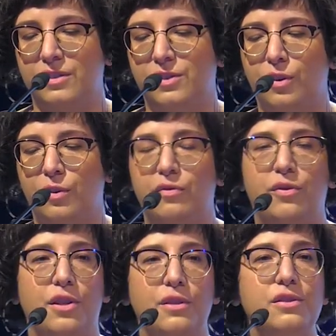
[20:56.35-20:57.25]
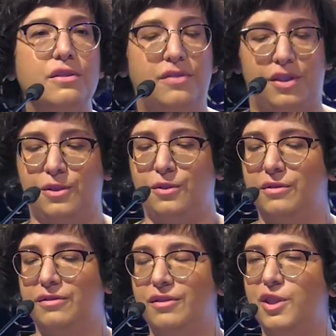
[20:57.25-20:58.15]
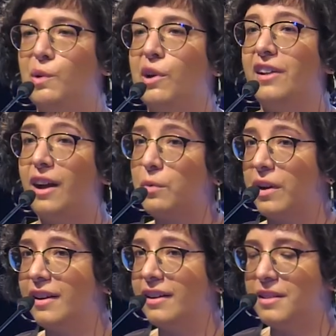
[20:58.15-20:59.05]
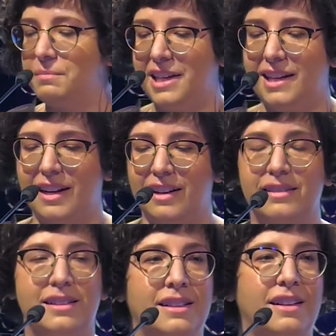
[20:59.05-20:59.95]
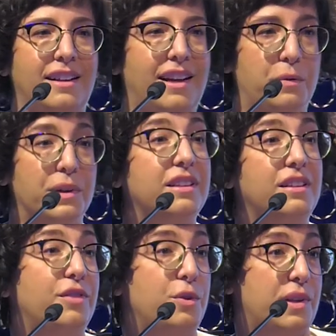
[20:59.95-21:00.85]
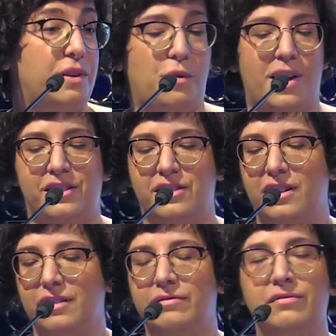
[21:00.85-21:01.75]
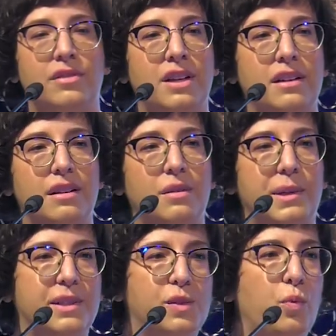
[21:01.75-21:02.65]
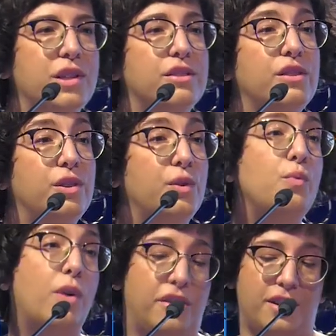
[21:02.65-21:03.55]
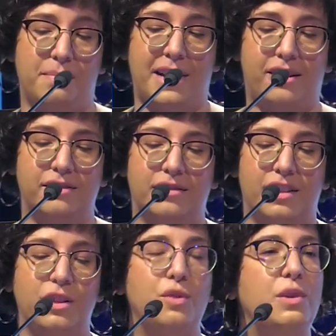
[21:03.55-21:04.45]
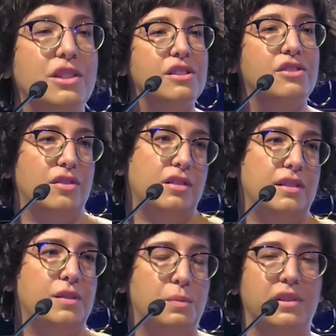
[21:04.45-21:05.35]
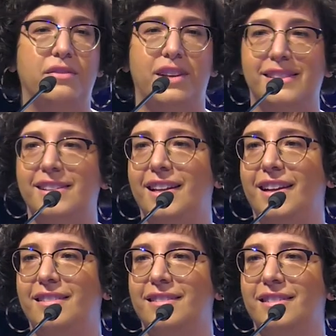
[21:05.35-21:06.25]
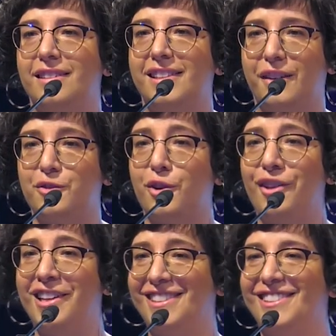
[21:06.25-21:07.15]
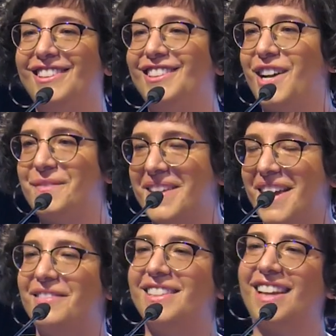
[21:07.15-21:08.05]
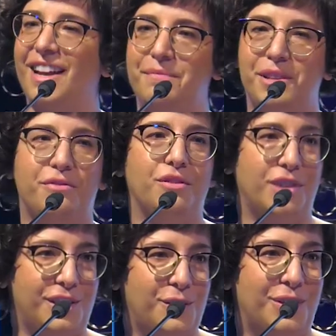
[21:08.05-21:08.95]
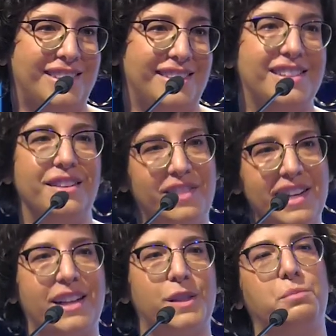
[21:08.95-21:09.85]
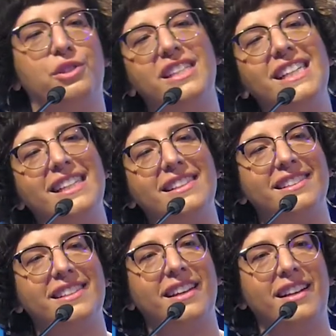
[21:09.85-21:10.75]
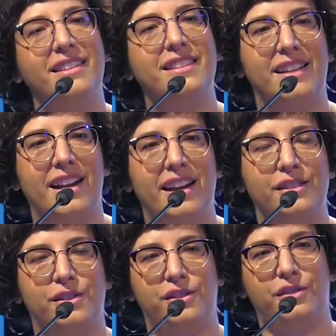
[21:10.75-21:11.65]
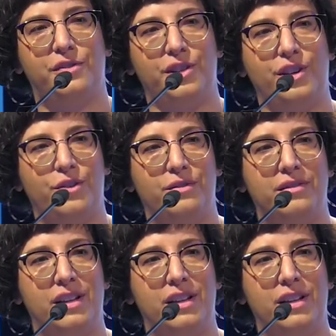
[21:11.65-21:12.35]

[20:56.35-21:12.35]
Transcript: So, for those of you who are not working in the media, I want to leave you with a question, which is what do you wonder about that you a journalist would investigate? Because, after all, that's their job. They have the time, they have the resources, they have the expertise to get answers for you.